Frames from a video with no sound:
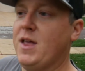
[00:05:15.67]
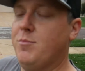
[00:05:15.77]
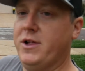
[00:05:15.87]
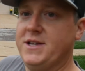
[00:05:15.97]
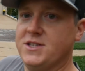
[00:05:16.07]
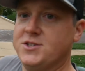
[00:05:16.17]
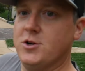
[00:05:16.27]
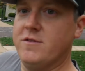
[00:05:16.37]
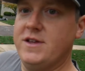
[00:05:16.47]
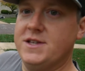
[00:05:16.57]
a place to
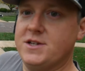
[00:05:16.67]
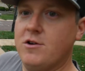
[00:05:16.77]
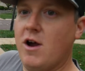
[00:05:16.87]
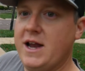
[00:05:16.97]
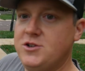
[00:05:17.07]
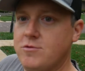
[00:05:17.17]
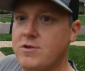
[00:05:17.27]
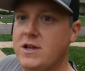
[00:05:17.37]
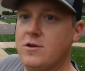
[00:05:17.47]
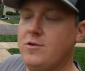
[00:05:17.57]
service and grind your
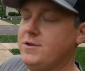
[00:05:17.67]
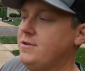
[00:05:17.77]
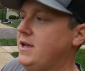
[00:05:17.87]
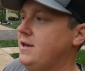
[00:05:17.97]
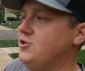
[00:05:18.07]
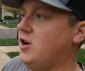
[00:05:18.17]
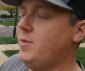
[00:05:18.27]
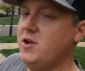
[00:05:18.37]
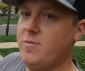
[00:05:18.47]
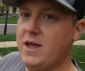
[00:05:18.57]
reel and
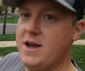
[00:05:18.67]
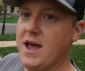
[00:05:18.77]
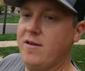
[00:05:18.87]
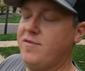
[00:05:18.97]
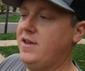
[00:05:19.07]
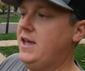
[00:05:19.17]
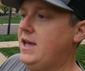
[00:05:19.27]
sharpen your bed knife,